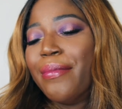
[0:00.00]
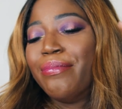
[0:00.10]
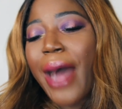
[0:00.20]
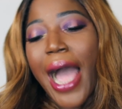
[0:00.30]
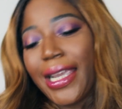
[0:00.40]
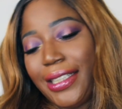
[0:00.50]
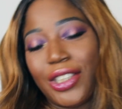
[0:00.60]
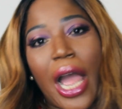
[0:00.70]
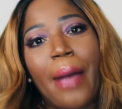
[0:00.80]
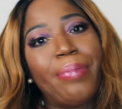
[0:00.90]

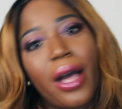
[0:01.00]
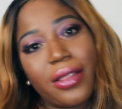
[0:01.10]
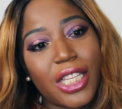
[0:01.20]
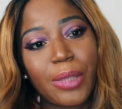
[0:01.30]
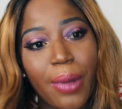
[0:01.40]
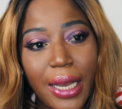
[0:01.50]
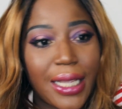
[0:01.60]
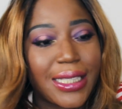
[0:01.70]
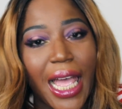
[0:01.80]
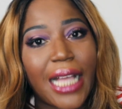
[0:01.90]
mind about this
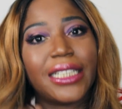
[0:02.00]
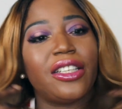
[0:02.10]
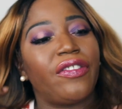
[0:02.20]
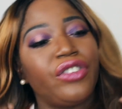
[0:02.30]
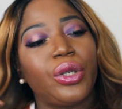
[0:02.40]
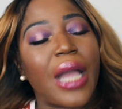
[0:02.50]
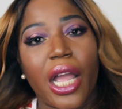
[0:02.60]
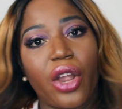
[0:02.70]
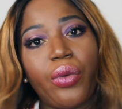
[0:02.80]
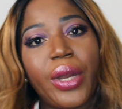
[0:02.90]
palette, and you
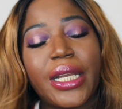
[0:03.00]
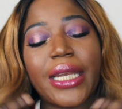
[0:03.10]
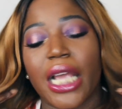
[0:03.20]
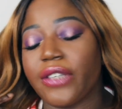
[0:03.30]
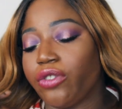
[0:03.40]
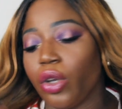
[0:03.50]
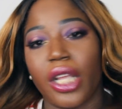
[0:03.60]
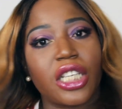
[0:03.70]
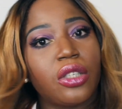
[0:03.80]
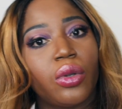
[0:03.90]
can create nice
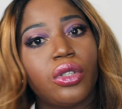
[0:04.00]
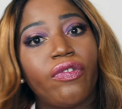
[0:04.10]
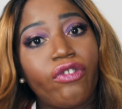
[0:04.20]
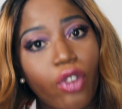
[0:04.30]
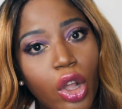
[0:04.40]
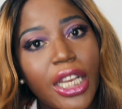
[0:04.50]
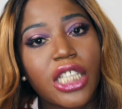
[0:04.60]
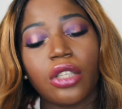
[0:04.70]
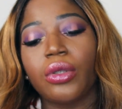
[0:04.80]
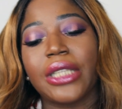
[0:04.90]

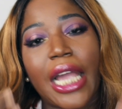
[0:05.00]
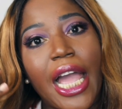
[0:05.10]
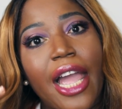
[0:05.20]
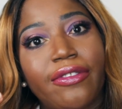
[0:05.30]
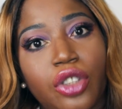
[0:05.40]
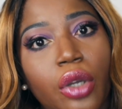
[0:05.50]
flawless looks like I have